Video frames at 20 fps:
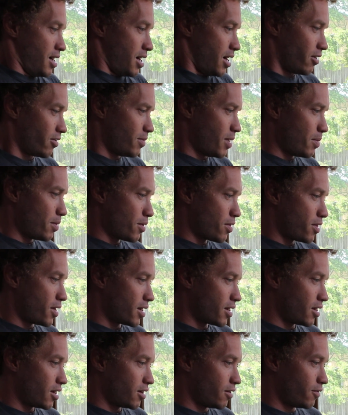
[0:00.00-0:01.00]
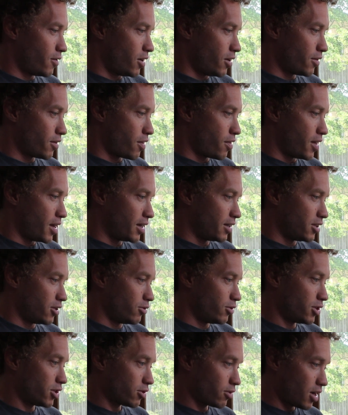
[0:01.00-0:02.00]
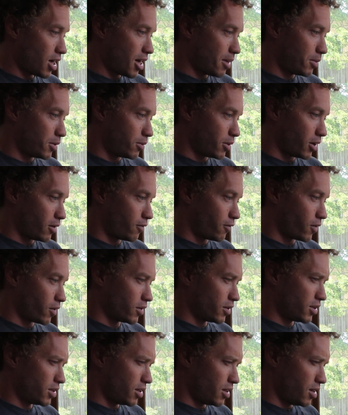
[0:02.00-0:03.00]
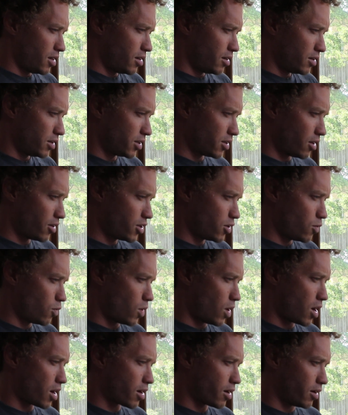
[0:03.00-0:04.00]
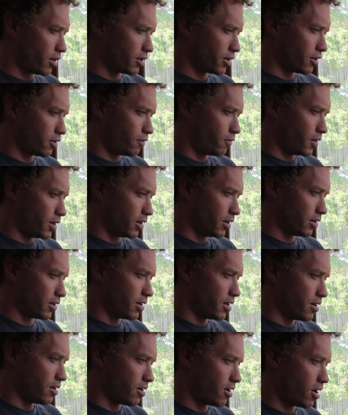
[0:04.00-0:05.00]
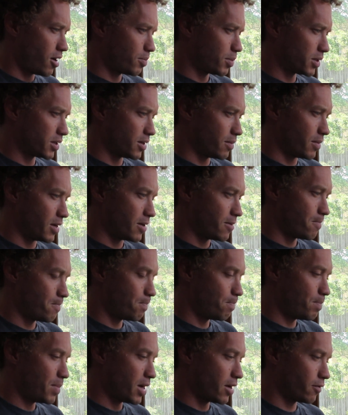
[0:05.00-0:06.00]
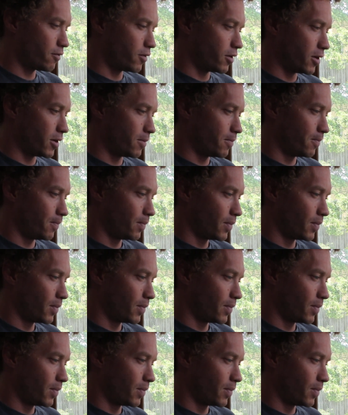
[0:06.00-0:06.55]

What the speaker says: I remember thinking of all the things you described when I first saw you walk onto the field opposite me barefoot.